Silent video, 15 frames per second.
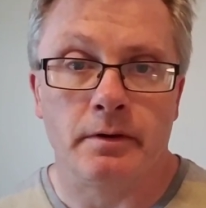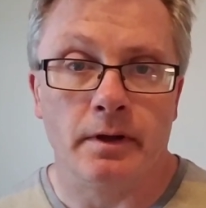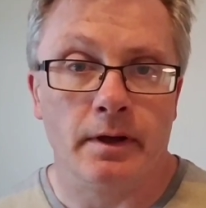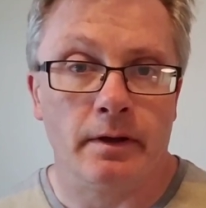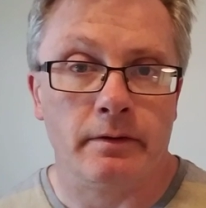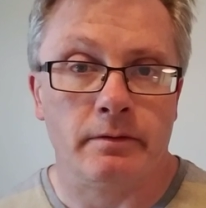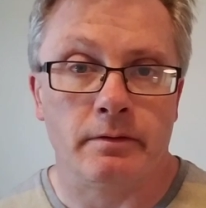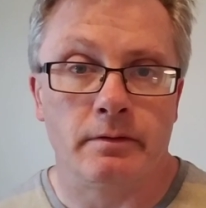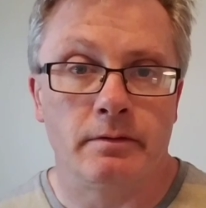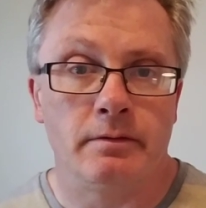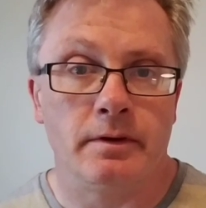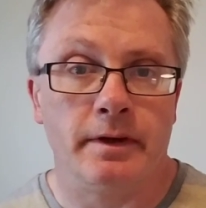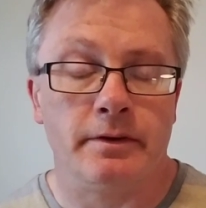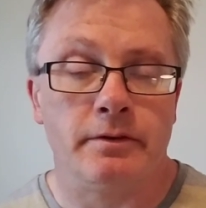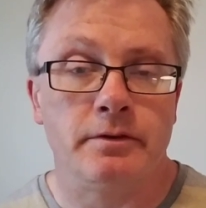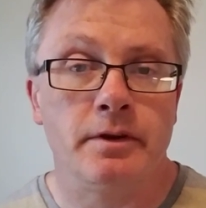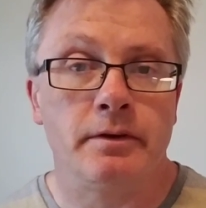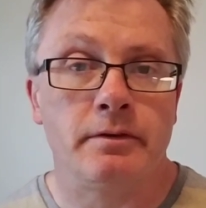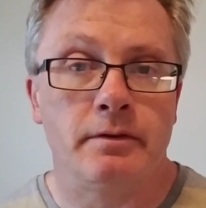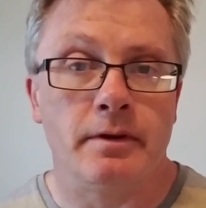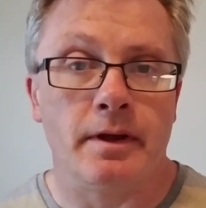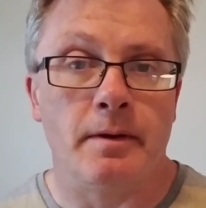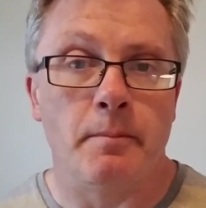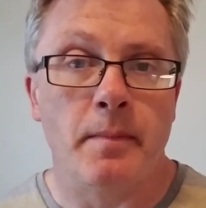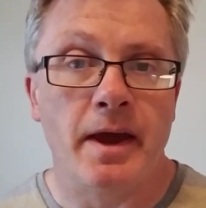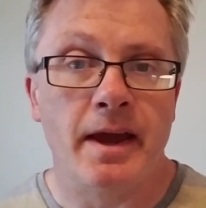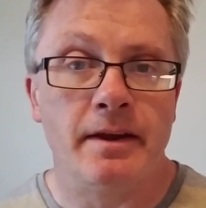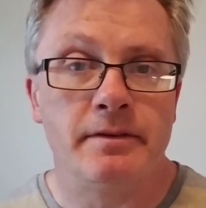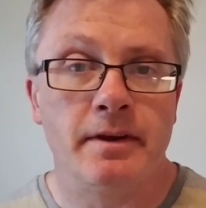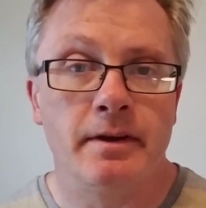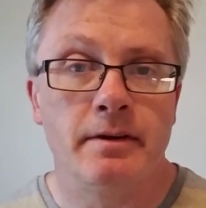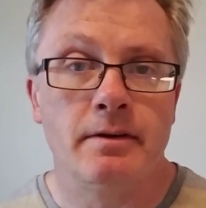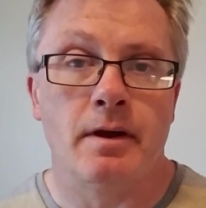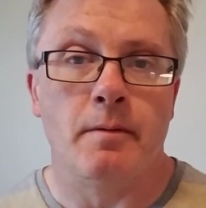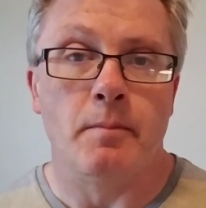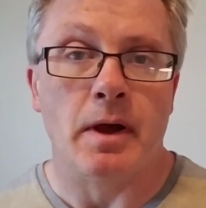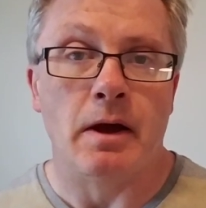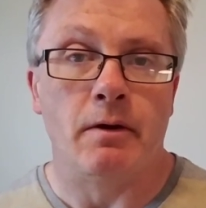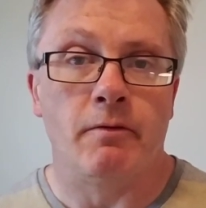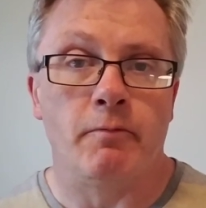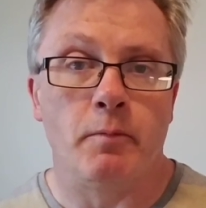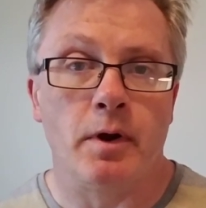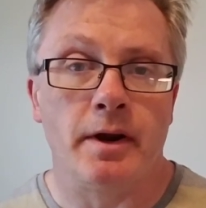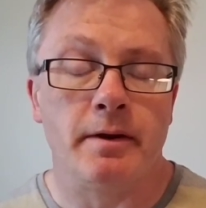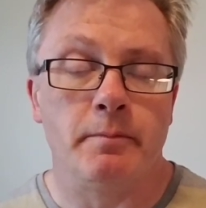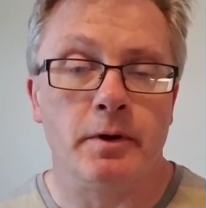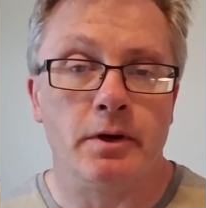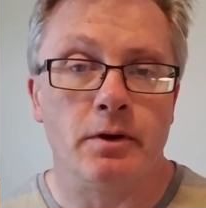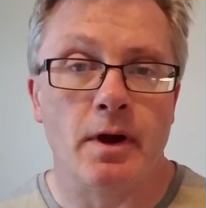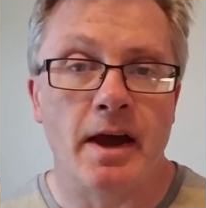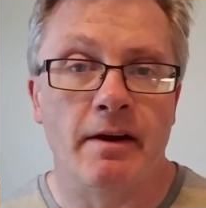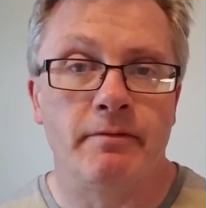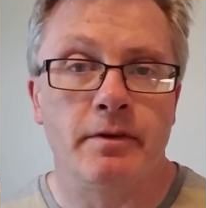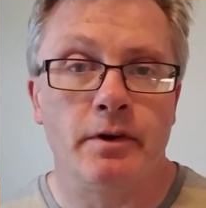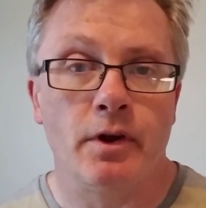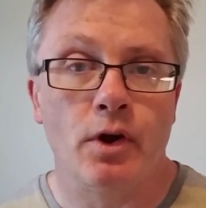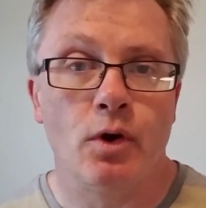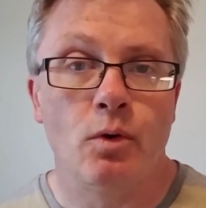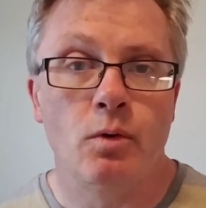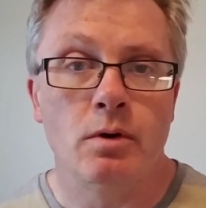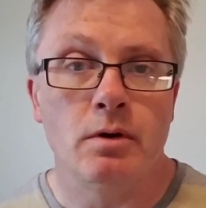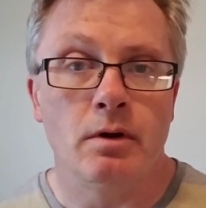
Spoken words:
it's just an amazing amount of money, but you have to know